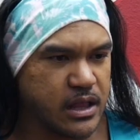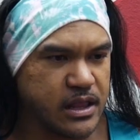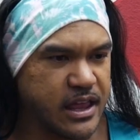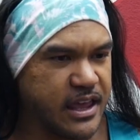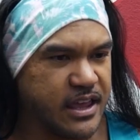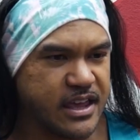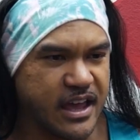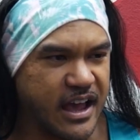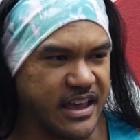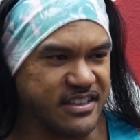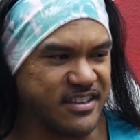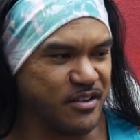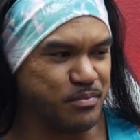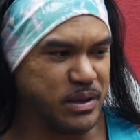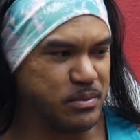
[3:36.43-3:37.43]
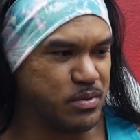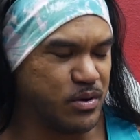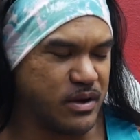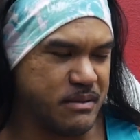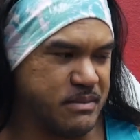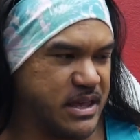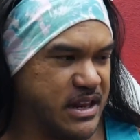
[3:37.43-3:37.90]
like I tell
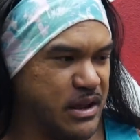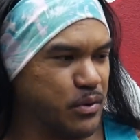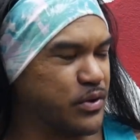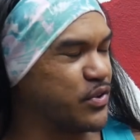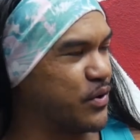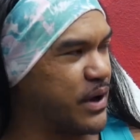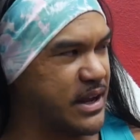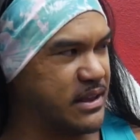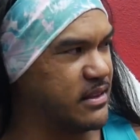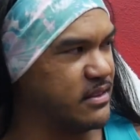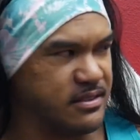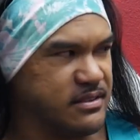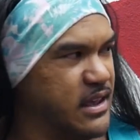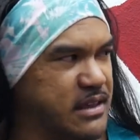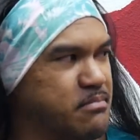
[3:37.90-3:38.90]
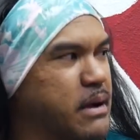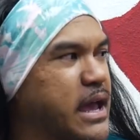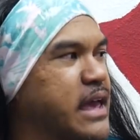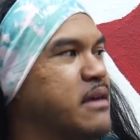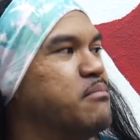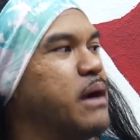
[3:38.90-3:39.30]
people, I mean, it was already in my